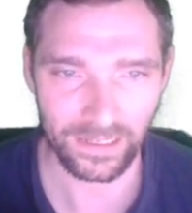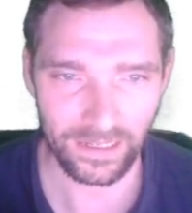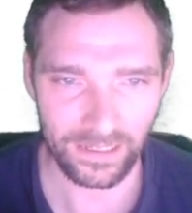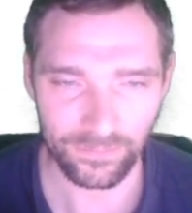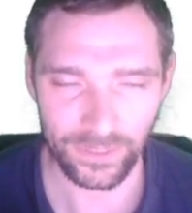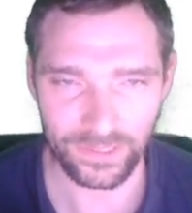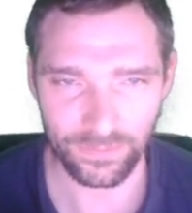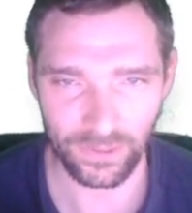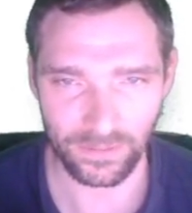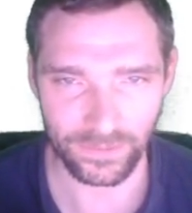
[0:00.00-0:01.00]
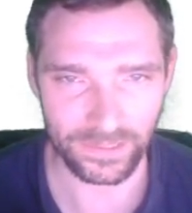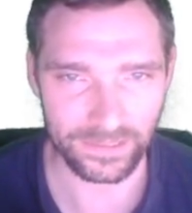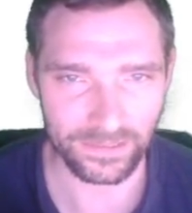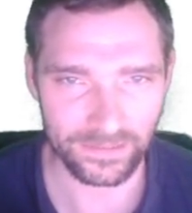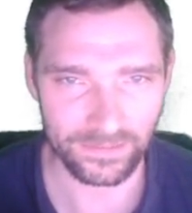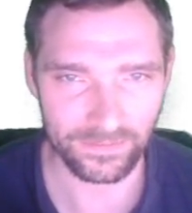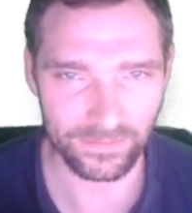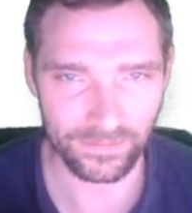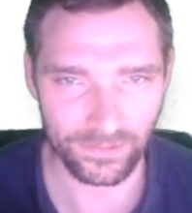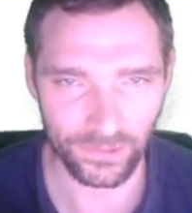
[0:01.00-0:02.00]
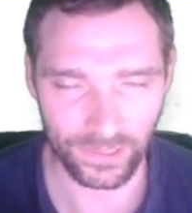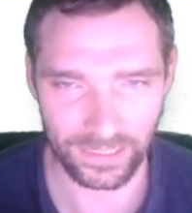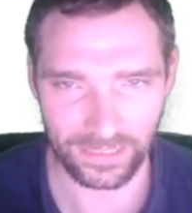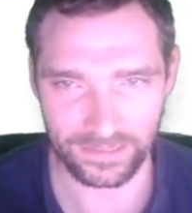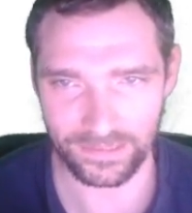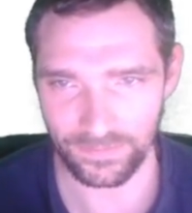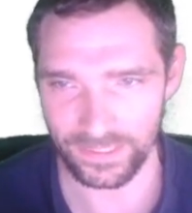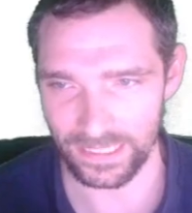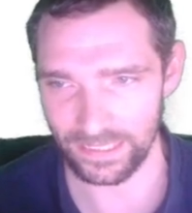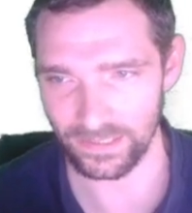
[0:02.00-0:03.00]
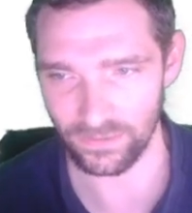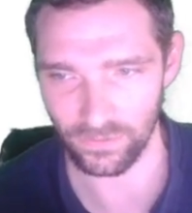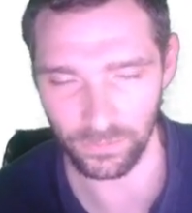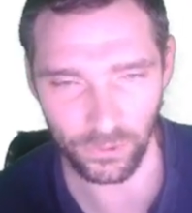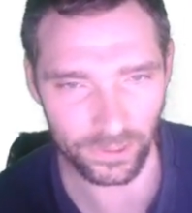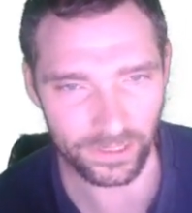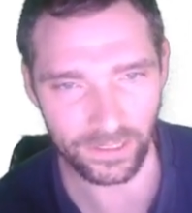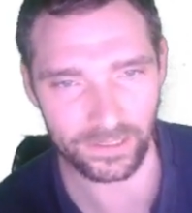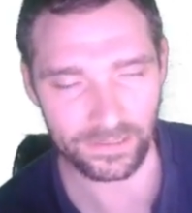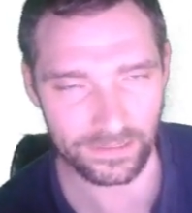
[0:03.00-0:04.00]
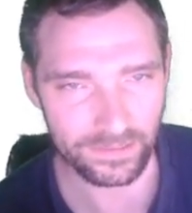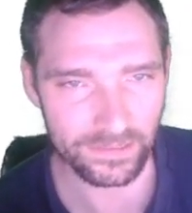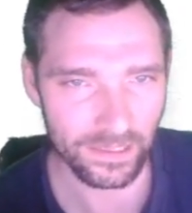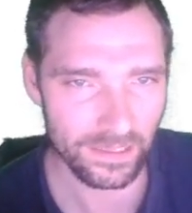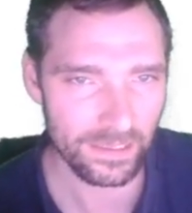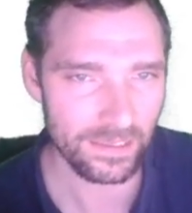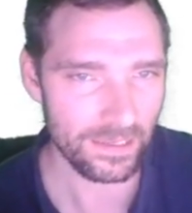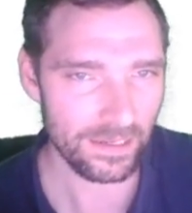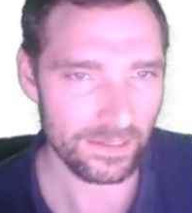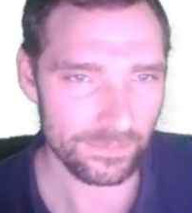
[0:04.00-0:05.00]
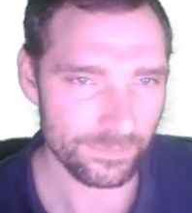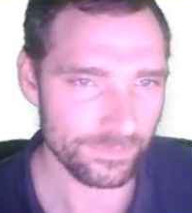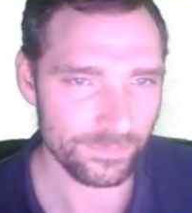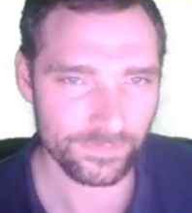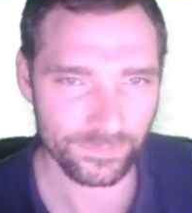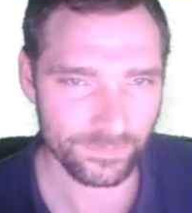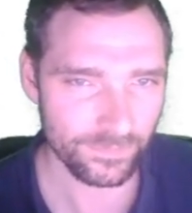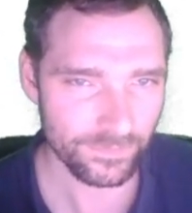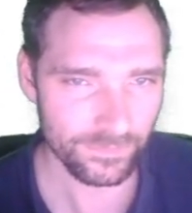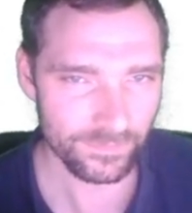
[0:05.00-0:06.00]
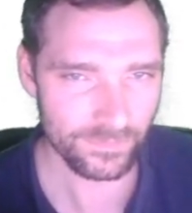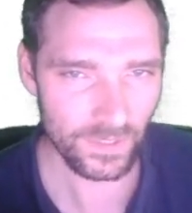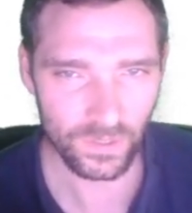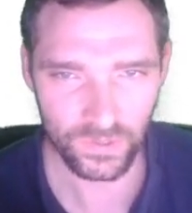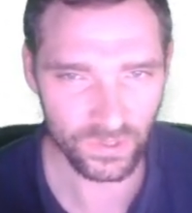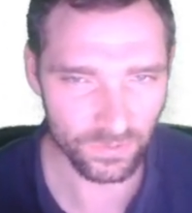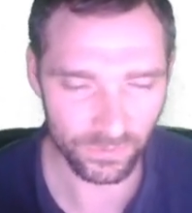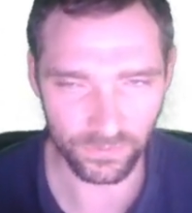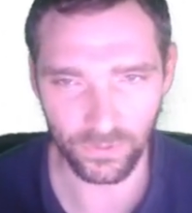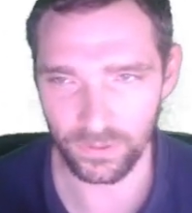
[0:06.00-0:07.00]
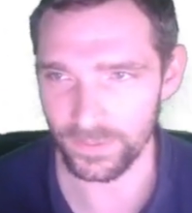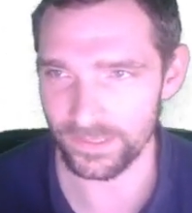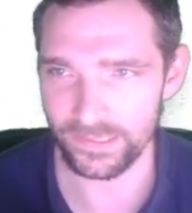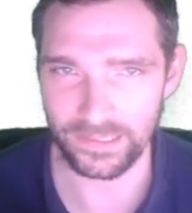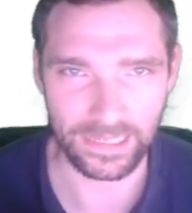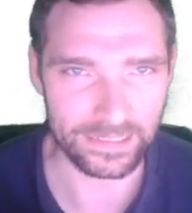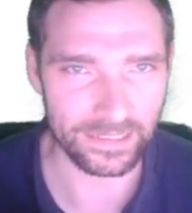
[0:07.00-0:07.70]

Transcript: Um, but it's probably looking at some stats on the report card and um, student performance and that